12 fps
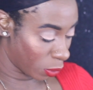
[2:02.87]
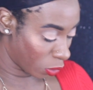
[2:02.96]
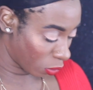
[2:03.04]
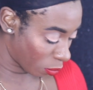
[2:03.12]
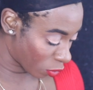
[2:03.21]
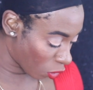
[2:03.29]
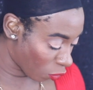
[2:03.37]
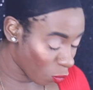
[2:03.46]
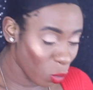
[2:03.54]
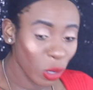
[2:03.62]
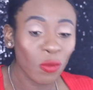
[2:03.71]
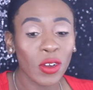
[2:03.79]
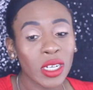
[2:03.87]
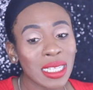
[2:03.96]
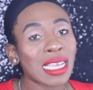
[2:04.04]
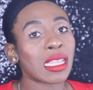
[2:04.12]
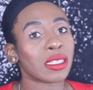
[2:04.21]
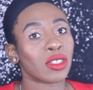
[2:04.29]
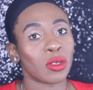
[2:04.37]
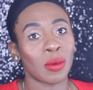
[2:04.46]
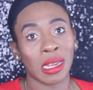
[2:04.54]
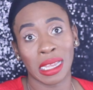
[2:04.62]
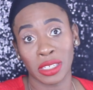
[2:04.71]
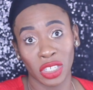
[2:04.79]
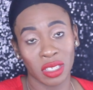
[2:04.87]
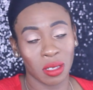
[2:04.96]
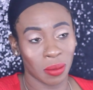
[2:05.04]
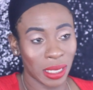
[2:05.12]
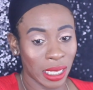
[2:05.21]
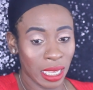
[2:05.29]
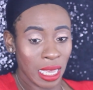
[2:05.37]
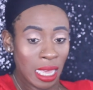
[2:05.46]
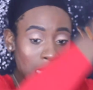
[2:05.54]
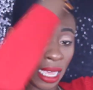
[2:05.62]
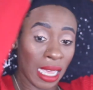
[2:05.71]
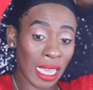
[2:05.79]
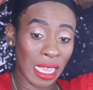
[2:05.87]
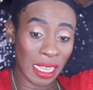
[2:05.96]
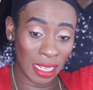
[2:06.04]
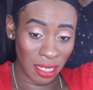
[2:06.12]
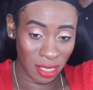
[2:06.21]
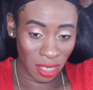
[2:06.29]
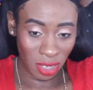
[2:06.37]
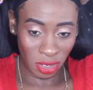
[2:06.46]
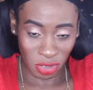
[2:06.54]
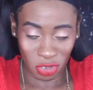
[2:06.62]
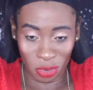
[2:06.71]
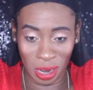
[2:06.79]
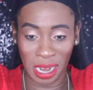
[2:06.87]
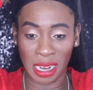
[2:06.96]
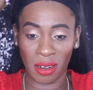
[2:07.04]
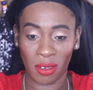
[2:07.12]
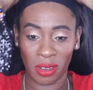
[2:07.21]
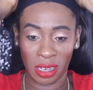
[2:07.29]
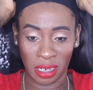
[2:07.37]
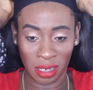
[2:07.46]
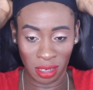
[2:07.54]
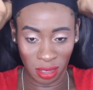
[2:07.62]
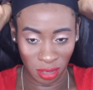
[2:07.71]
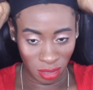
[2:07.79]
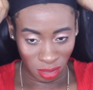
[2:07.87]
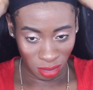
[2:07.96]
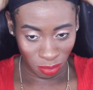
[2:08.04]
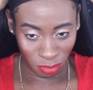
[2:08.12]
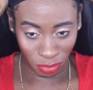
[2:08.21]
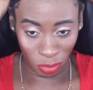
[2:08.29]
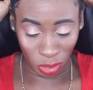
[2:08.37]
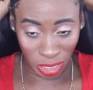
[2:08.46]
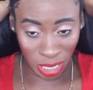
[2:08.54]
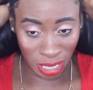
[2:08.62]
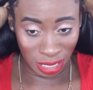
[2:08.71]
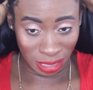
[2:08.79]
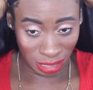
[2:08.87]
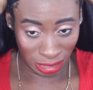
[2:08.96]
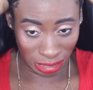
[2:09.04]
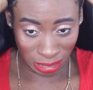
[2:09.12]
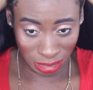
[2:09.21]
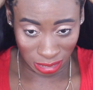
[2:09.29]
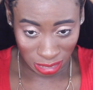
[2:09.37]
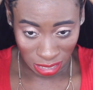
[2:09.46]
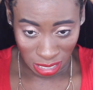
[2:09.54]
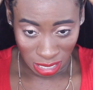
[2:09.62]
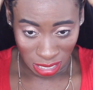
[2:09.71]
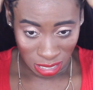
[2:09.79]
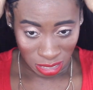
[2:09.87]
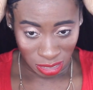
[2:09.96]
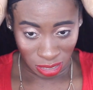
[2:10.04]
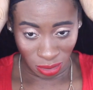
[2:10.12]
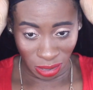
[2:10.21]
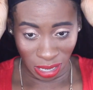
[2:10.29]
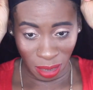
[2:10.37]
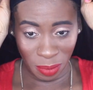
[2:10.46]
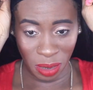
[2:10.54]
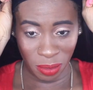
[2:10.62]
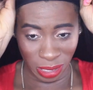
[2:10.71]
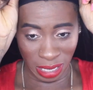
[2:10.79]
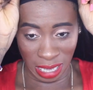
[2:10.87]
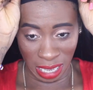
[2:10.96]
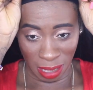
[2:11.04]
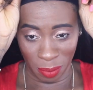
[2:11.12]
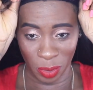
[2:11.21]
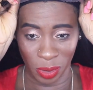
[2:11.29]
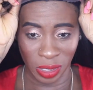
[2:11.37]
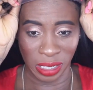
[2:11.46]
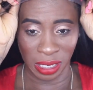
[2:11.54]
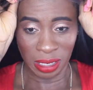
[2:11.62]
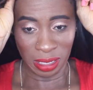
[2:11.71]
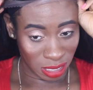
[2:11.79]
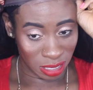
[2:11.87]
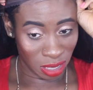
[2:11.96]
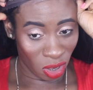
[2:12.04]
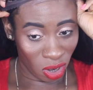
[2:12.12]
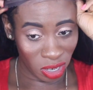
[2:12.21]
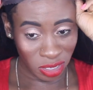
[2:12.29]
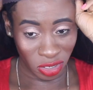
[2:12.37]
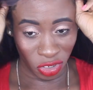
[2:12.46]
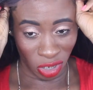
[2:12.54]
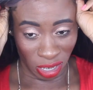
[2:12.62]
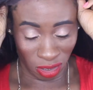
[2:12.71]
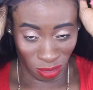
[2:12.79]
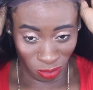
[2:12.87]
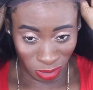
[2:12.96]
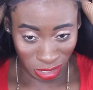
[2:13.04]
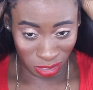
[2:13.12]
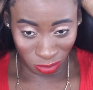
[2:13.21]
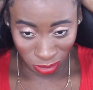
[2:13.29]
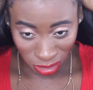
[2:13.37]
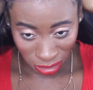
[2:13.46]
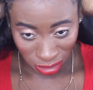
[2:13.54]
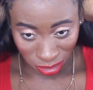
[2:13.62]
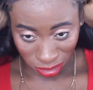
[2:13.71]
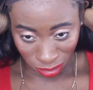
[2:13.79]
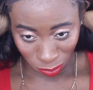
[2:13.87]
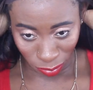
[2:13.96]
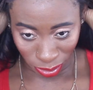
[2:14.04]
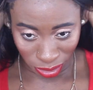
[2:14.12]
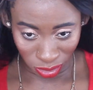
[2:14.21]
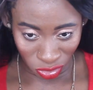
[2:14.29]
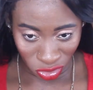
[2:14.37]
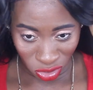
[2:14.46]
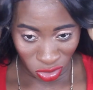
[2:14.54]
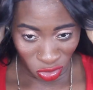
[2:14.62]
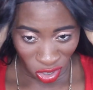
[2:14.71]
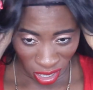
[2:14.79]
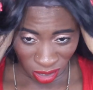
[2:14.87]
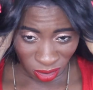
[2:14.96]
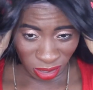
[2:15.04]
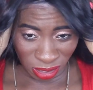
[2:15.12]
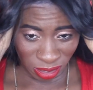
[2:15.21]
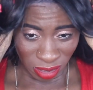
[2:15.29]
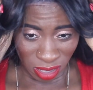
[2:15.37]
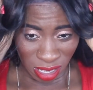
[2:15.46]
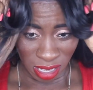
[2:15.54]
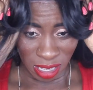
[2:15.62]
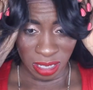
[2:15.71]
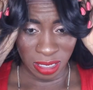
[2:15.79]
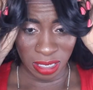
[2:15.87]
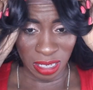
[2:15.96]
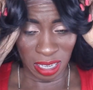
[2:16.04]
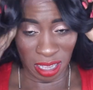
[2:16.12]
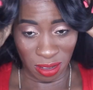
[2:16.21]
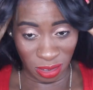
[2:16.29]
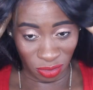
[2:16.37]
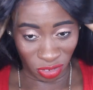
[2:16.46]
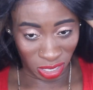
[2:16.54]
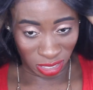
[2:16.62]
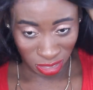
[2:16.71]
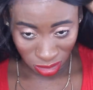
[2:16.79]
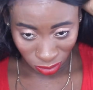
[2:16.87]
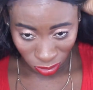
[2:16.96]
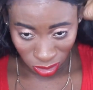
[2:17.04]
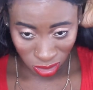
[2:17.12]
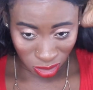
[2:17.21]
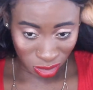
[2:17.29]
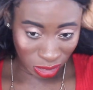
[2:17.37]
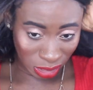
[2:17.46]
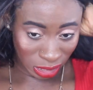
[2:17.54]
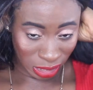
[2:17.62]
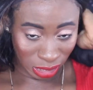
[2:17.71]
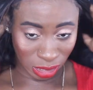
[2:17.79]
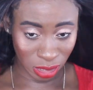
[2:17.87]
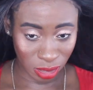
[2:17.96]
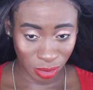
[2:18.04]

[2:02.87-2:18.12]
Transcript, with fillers: will do them. So, what first thing I like to do when I adjust the wig is try it on before cutting the lace. So, I got my wig cap on. It's hard to try on wigs with the lace, but just try it on. See how it fits, what it's looking like